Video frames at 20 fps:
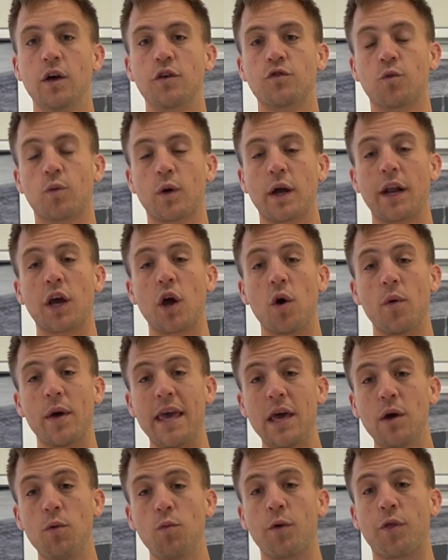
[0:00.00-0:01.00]
So we're gonna go
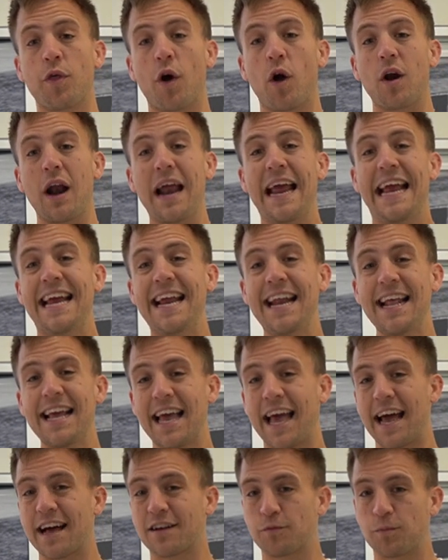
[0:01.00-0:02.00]
hit with our
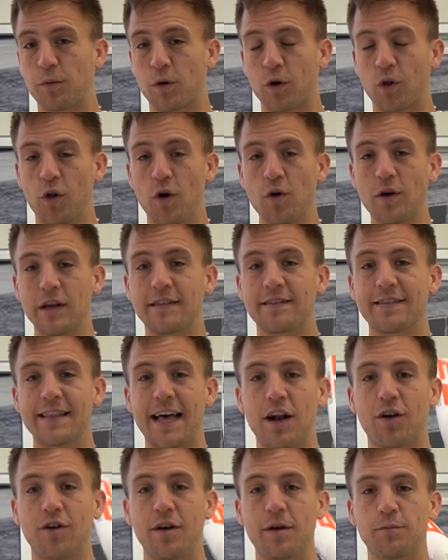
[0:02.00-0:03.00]
hitting expert, Logan
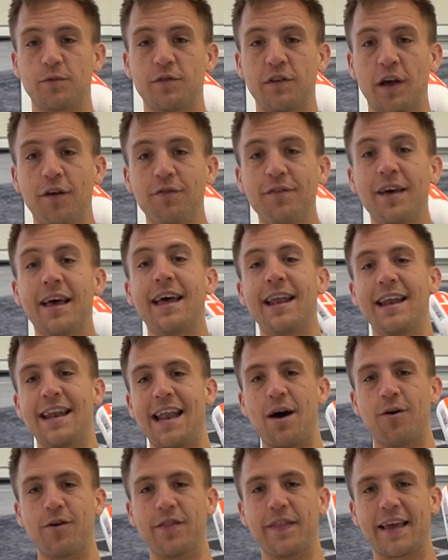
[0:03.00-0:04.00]
Snyder himself,
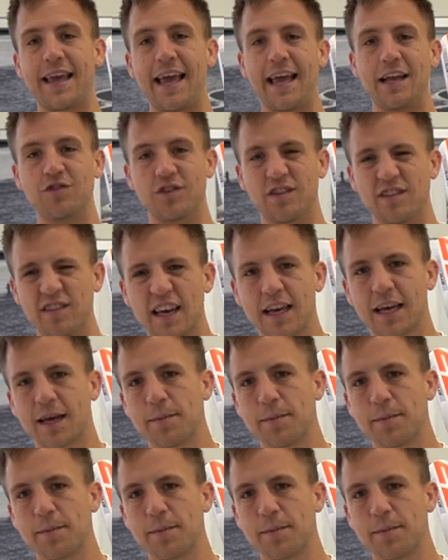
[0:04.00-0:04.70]
now in the cages.